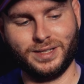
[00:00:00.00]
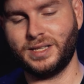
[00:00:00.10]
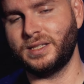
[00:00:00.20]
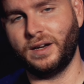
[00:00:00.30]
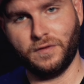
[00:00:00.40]
This
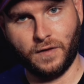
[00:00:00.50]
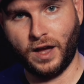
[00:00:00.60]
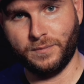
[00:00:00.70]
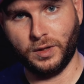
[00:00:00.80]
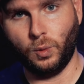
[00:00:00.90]
isn't a
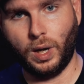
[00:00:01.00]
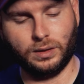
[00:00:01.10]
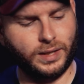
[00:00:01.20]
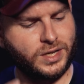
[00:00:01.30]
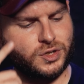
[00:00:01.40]
5 milliwatt
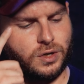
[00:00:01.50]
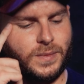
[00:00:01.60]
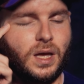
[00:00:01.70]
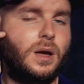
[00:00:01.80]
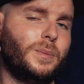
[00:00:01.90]
laser,
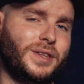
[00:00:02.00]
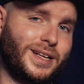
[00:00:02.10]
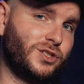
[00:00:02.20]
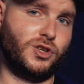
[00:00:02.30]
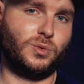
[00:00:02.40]
but
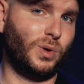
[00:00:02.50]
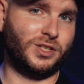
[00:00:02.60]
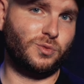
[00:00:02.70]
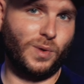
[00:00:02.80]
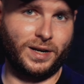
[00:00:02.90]
that's just what
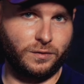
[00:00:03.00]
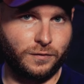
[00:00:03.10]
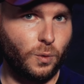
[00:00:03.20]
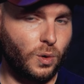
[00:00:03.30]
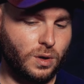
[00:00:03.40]
it's rated
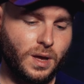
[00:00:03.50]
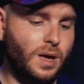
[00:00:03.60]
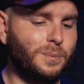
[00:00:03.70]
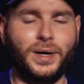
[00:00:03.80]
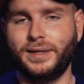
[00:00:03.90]
for,
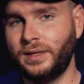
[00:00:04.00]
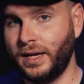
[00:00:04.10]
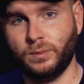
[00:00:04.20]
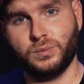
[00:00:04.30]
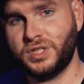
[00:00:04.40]
but
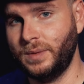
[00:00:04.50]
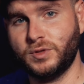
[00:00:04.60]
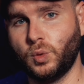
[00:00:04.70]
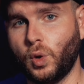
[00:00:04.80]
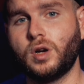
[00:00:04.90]
it seems
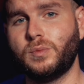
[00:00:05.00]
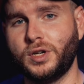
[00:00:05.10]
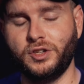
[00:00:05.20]
to work pretty